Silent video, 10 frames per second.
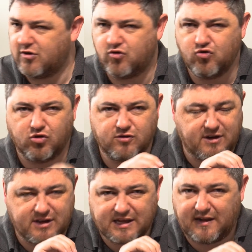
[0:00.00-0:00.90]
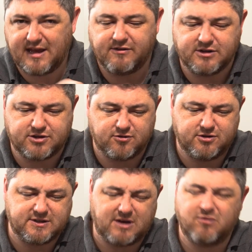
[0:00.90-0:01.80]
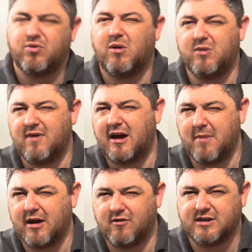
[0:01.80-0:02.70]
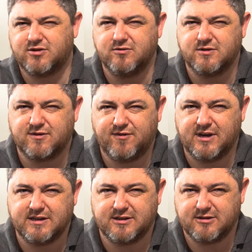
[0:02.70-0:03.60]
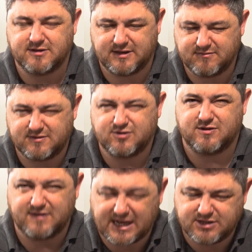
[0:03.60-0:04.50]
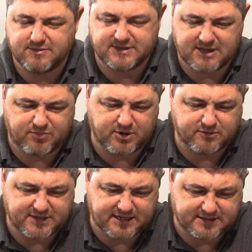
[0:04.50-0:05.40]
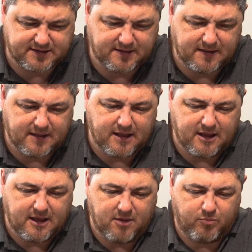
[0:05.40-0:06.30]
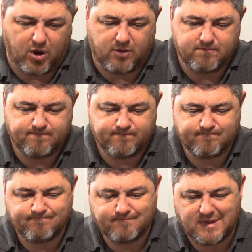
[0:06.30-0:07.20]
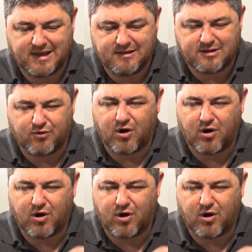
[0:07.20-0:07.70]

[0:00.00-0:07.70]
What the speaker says: good, very clear instructions. I would probably recommend Grassroots first because it sort of gets you into that process. But they're